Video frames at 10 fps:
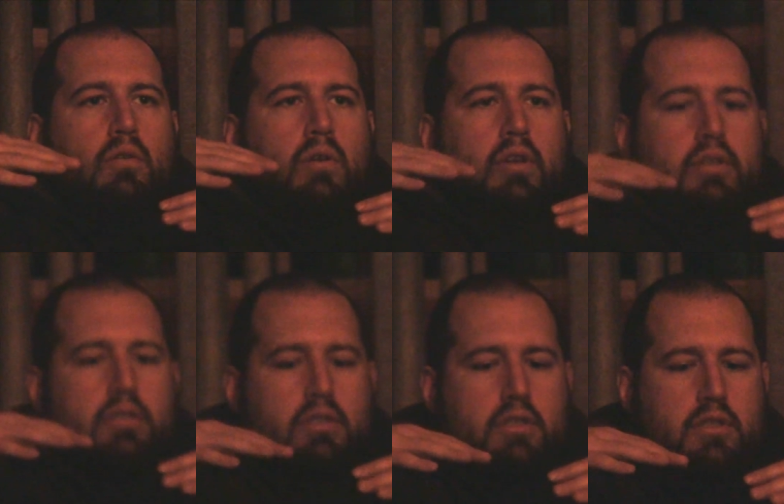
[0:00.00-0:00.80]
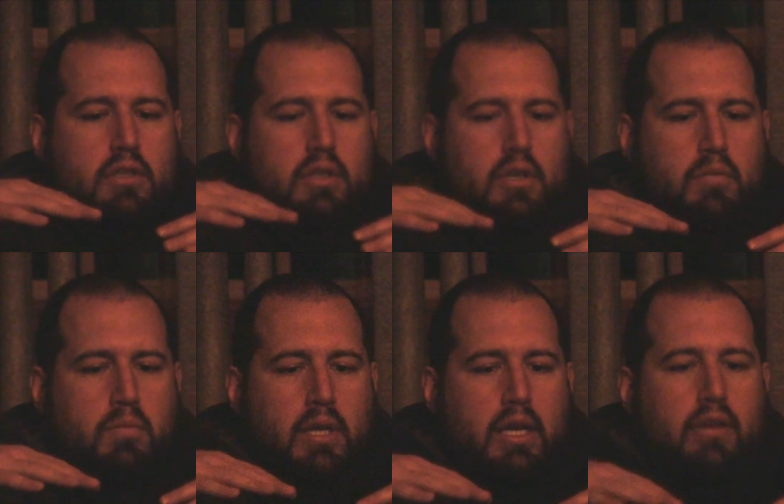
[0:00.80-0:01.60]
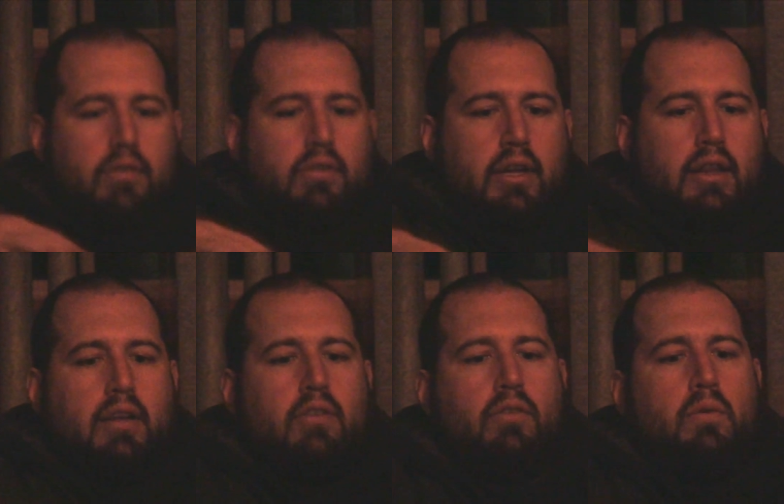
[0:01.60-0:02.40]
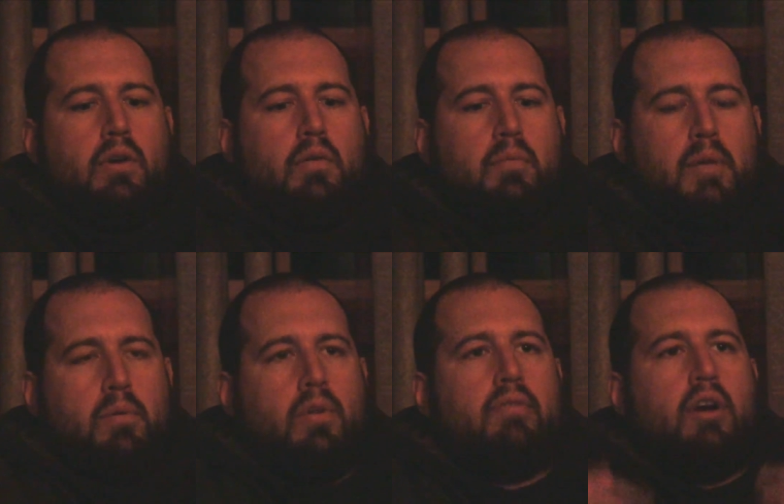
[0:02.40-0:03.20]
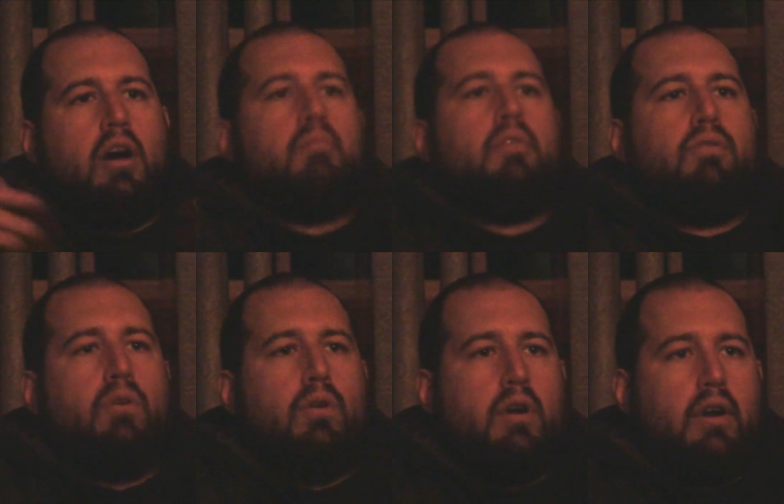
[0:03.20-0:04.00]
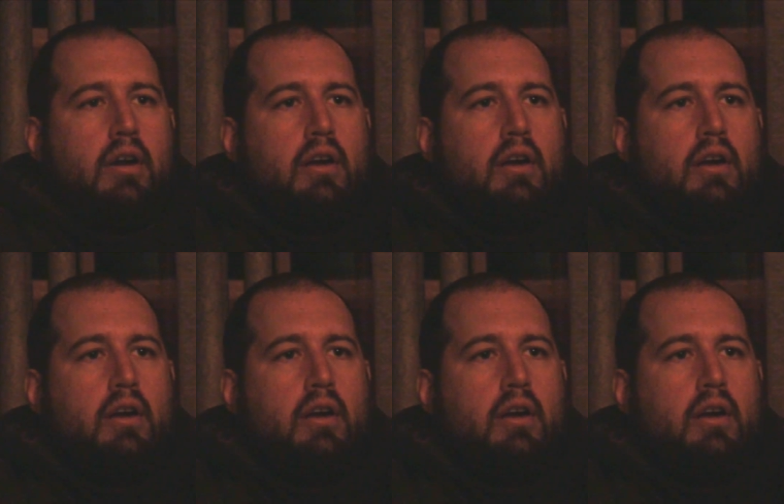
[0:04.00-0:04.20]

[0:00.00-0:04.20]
where there's a place like this where people have gone before,